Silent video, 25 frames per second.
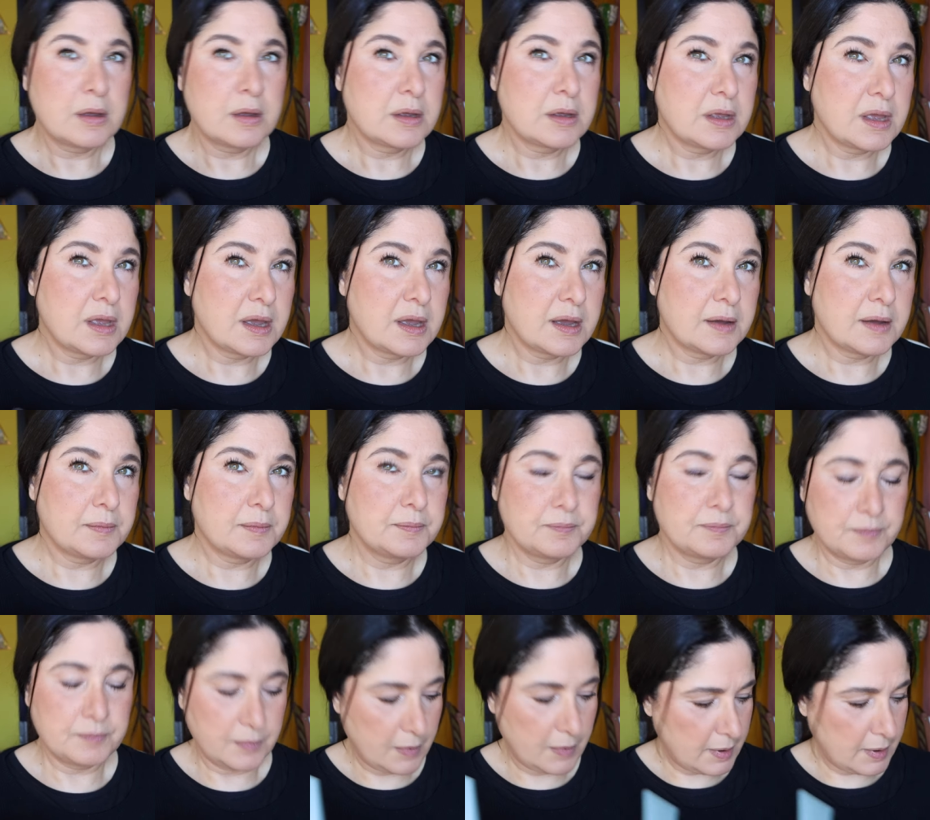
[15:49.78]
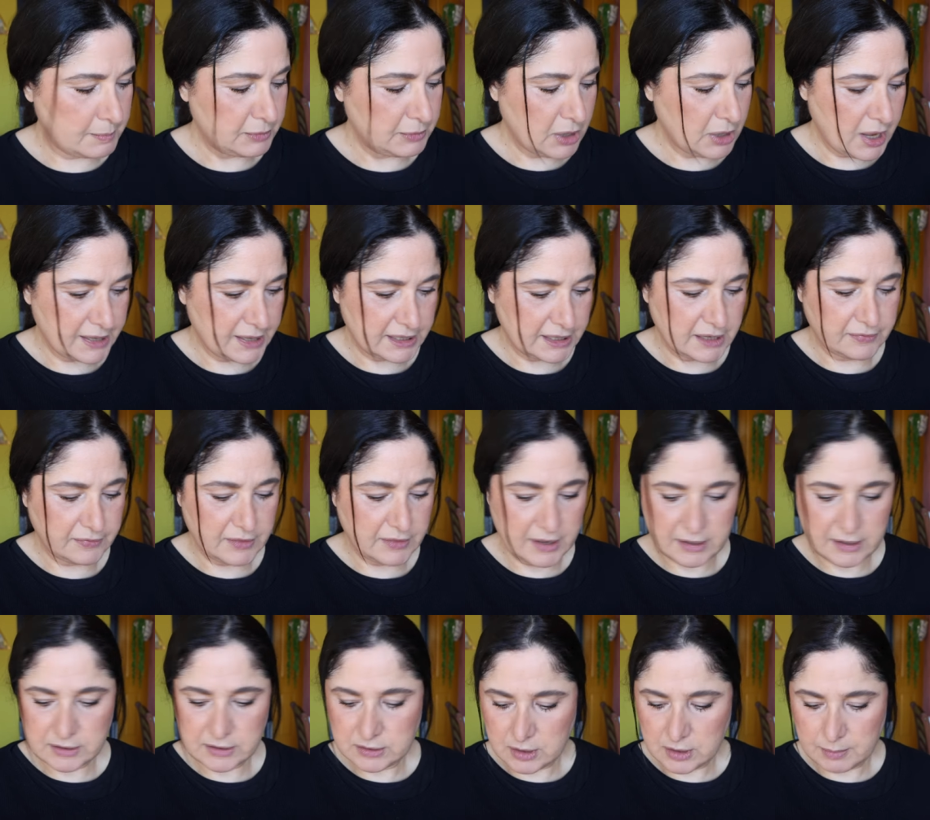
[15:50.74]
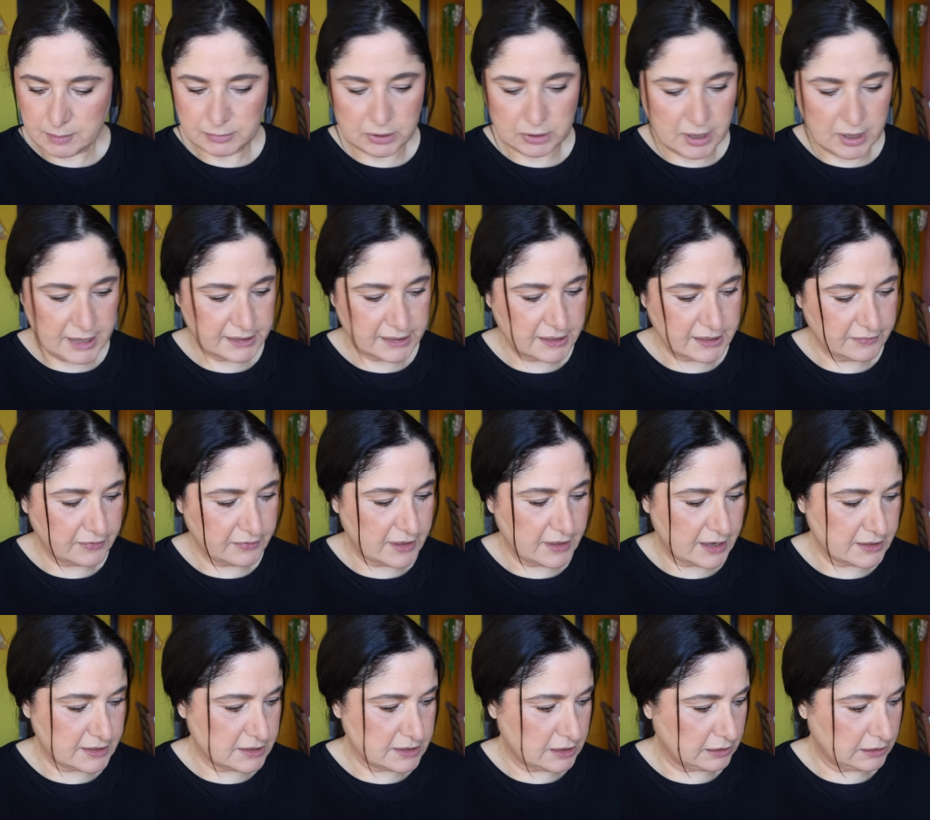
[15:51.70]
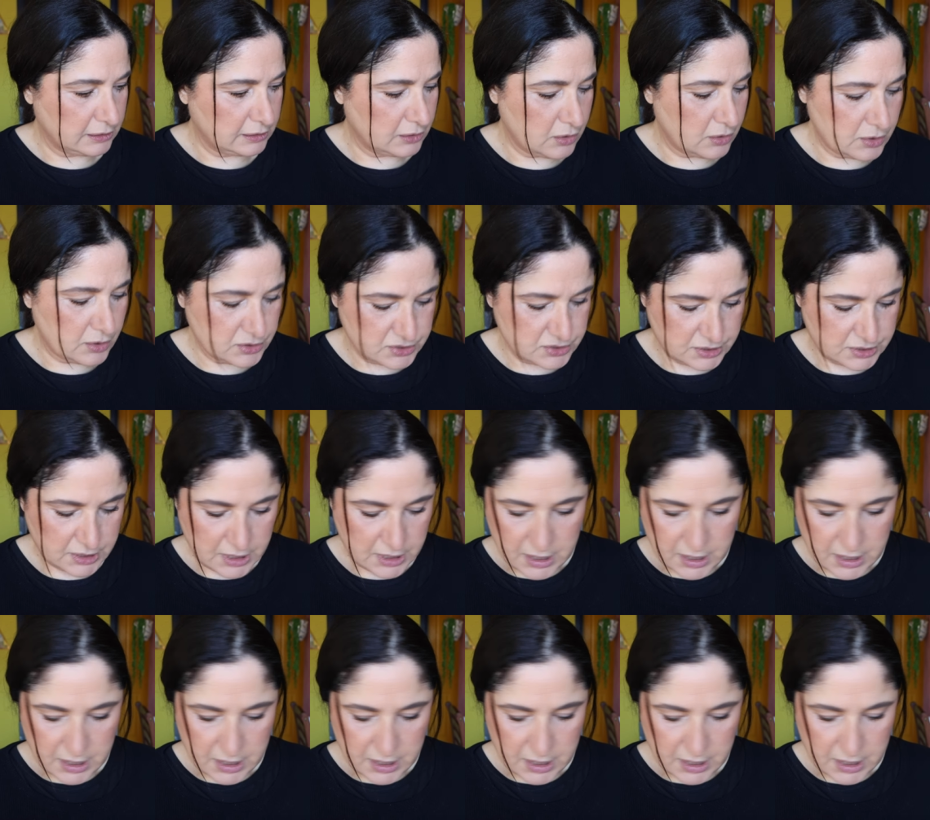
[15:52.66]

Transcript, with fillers: Yeah, I'm liking that. I'm liking that a lot.